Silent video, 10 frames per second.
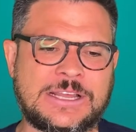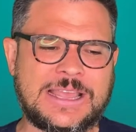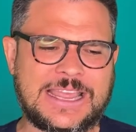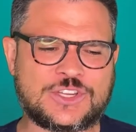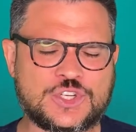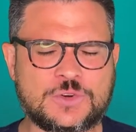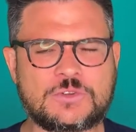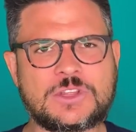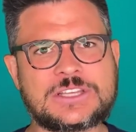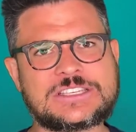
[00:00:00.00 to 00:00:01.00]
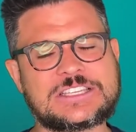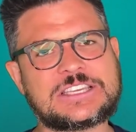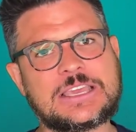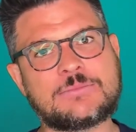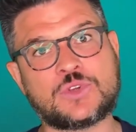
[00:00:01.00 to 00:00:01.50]
Ensure that as a
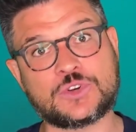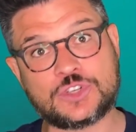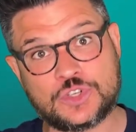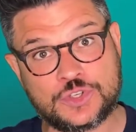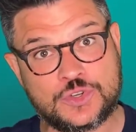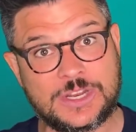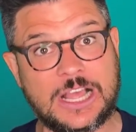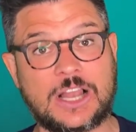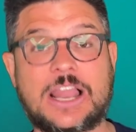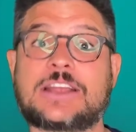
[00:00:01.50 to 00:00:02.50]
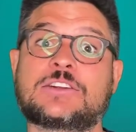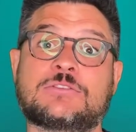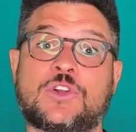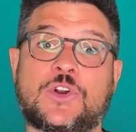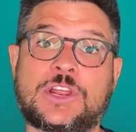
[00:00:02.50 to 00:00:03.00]
team you're doing collective
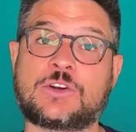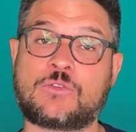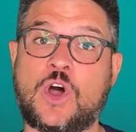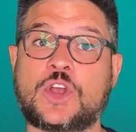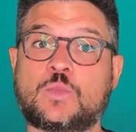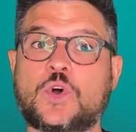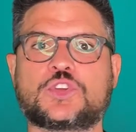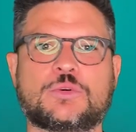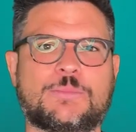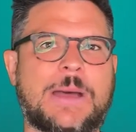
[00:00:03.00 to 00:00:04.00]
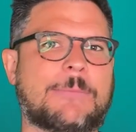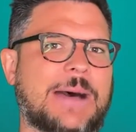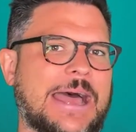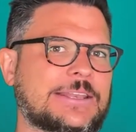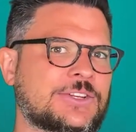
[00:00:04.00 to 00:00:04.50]
learning around what you
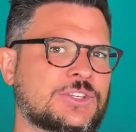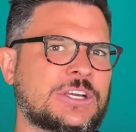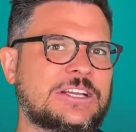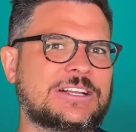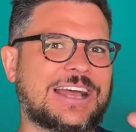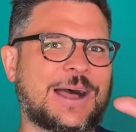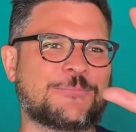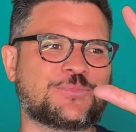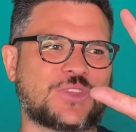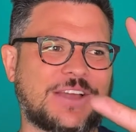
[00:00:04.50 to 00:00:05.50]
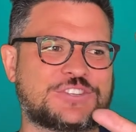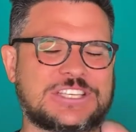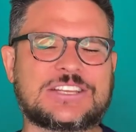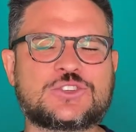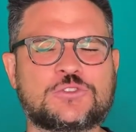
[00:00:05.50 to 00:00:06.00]
abandoned. I've
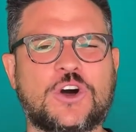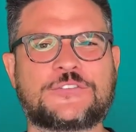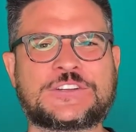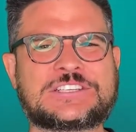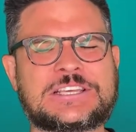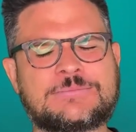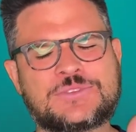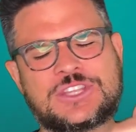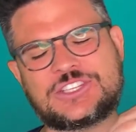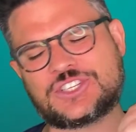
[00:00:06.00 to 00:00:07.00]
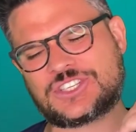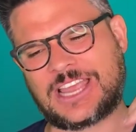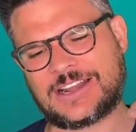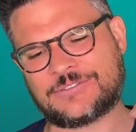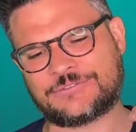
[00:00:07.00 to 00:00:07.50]
seen too often teams, they just
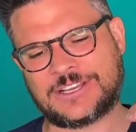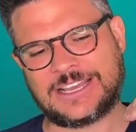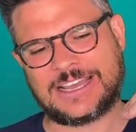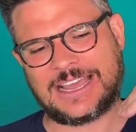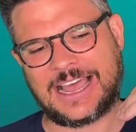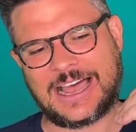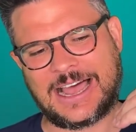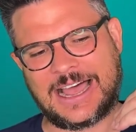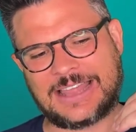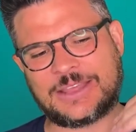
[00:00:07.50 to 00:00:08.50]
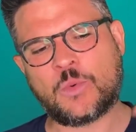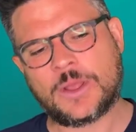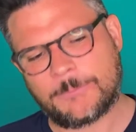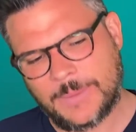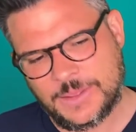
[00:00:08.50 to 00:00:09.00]
kind of they want
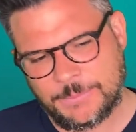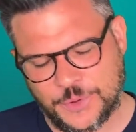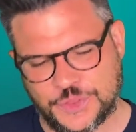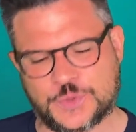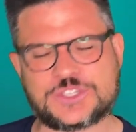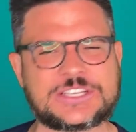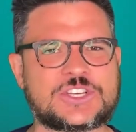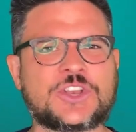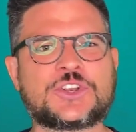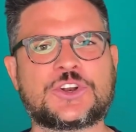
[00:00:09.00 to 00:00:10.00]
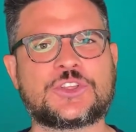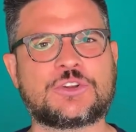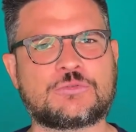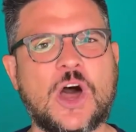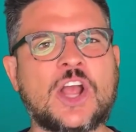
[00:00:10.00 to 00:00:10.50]
to put those things under the
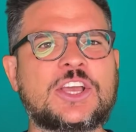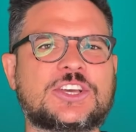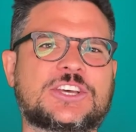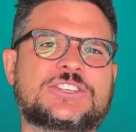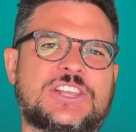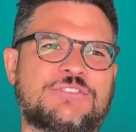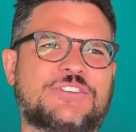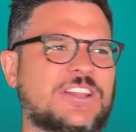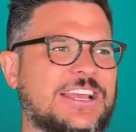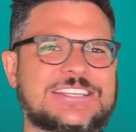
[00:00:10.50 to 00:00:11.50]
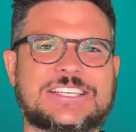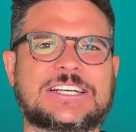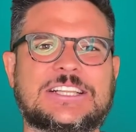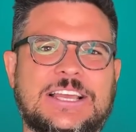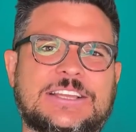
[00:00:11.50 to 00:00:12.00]
rug because they feel like it's a
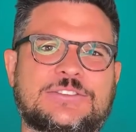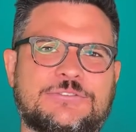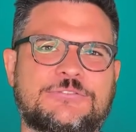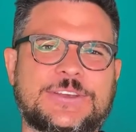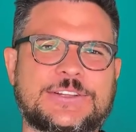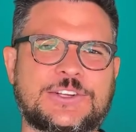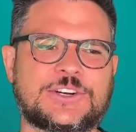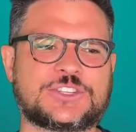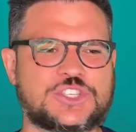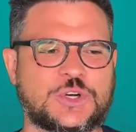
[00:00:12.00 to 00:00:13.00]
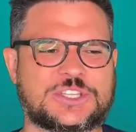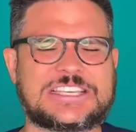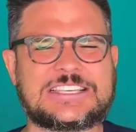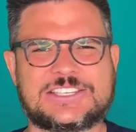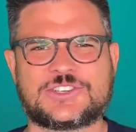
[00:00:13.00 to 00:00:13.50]
collective failure, and so it's
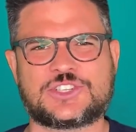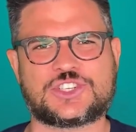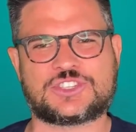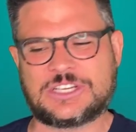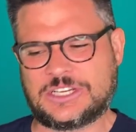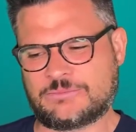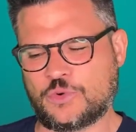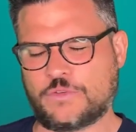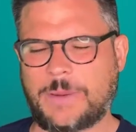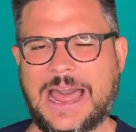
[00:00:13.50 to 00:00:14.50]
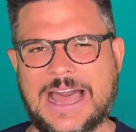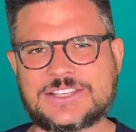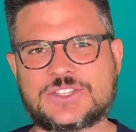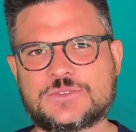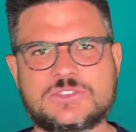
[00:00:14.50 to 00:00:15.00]
easier to just move
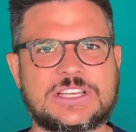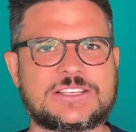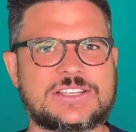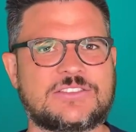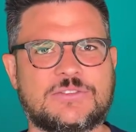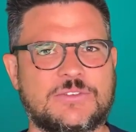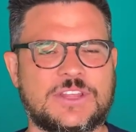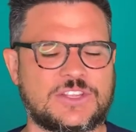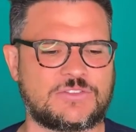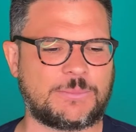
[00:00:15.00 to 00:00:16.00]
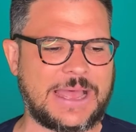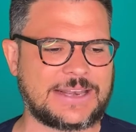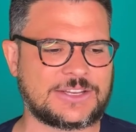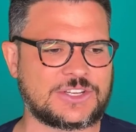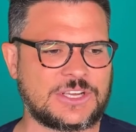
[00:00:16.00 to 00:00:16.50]
past those things that you've
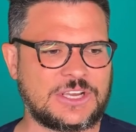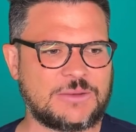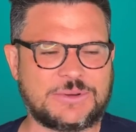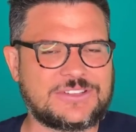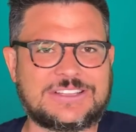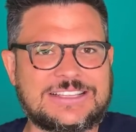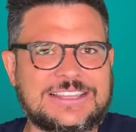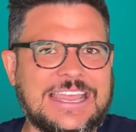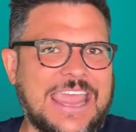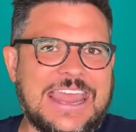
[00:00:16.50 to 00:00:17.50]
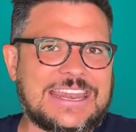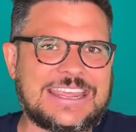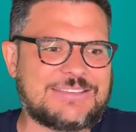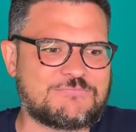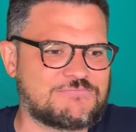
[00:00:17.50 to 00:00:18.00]
abandoned. But like
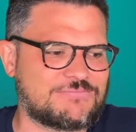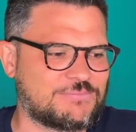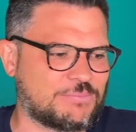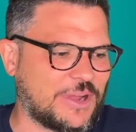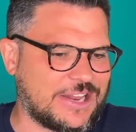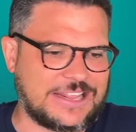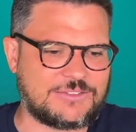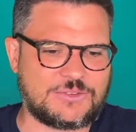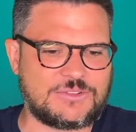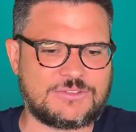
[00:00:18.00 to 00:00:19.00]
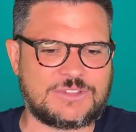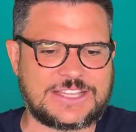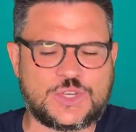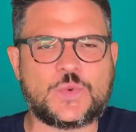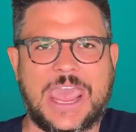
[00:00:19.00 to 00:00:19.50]
anybody,
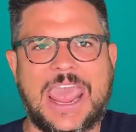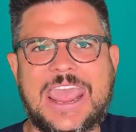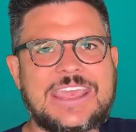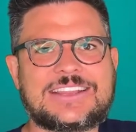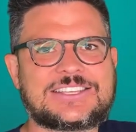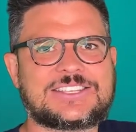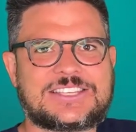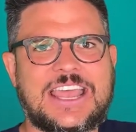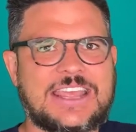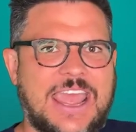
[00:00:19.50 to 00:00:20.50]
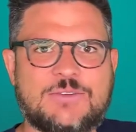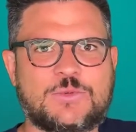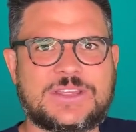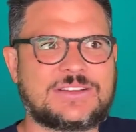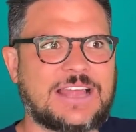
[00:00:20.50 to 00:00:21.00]
it's okay to say, hey,
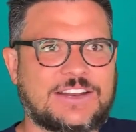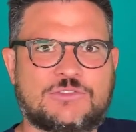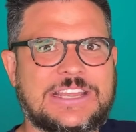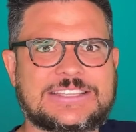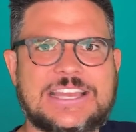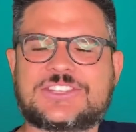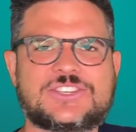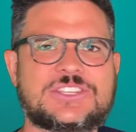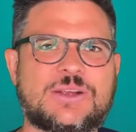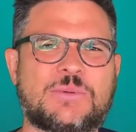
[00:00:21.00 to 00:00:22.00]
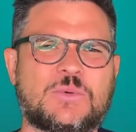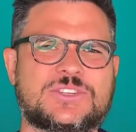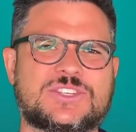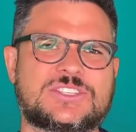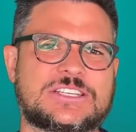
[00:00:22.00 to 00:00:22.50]
we had great intentions there, but we
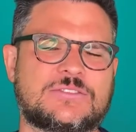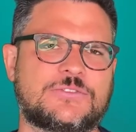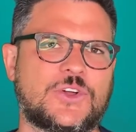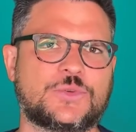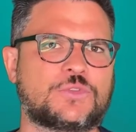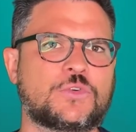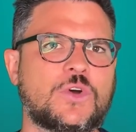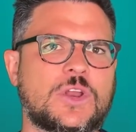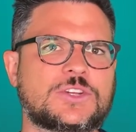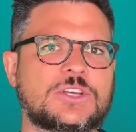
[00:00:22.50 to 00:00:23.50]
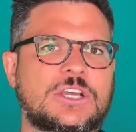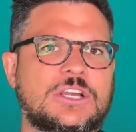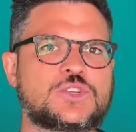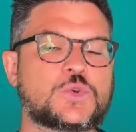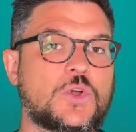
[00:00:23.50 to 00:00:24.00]
just didn't follow through on it,
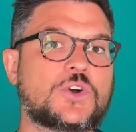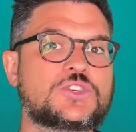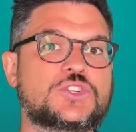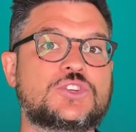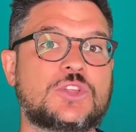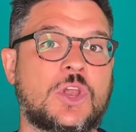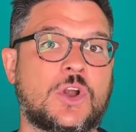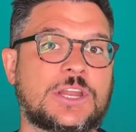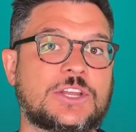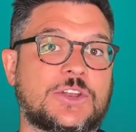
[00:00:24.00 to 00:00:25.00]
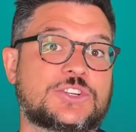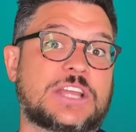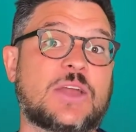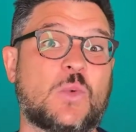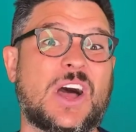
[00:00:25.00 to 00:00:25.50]
so long as you do the learning to
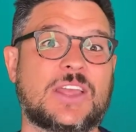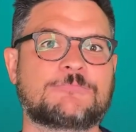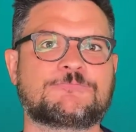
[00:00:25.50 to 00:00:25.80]
understand why.